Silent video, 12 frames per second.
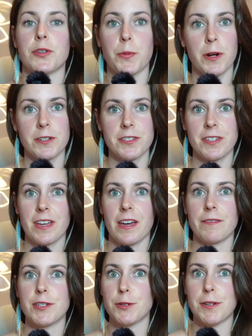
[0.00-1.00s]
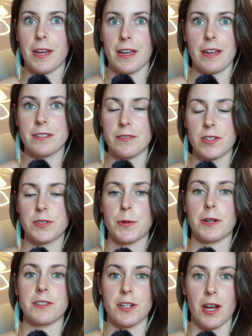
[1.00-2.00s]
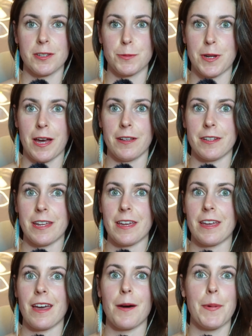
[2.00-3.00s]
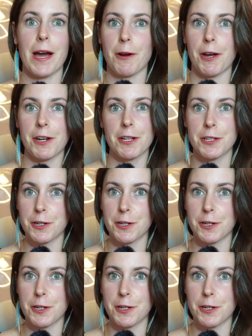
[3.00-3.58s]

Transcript: So personally, I have two decades of experience in hospitality, a background in